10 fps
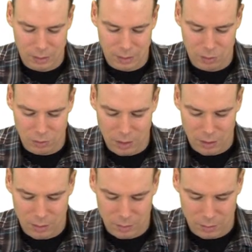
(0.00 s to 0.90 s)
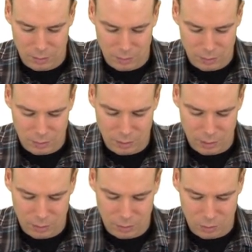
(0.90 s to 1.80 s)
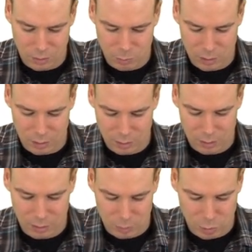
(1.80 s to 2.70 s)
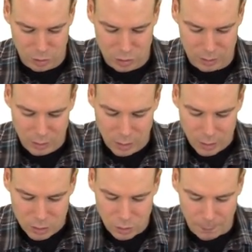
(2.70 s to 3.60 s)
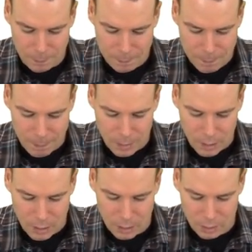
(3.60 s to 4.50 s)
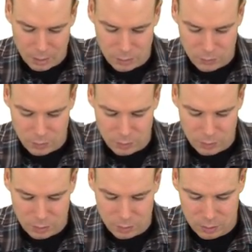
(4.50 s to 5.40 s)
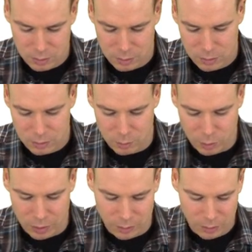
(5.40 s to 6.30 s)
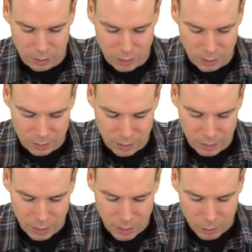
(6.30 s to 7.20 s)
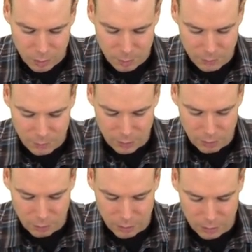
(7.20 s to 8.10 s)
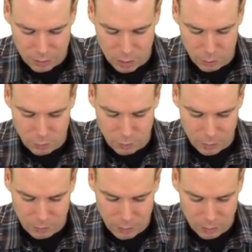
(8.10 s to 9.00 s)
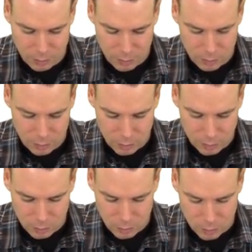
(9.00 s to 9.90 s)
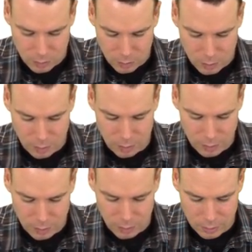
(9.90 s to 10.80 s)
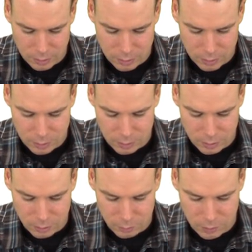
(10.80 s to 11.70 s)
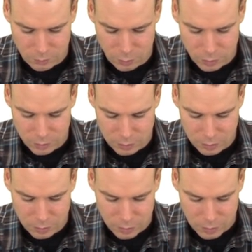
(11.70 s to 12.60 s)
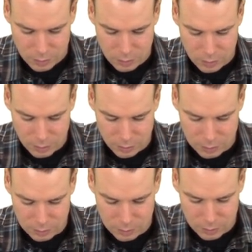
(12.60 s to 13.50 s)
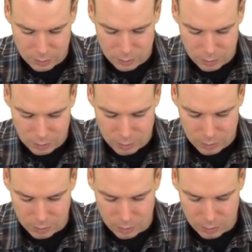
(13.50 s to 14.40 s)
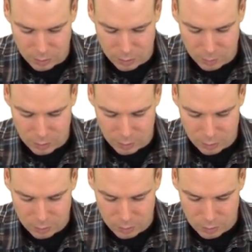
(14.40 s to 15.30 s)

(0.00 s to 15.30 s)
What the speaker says: underneath the corresponding expression. So I look at this first numerator, and I say, well, I'm going to factor out an x cubed from everything. And that allows me to force the x's in the denominators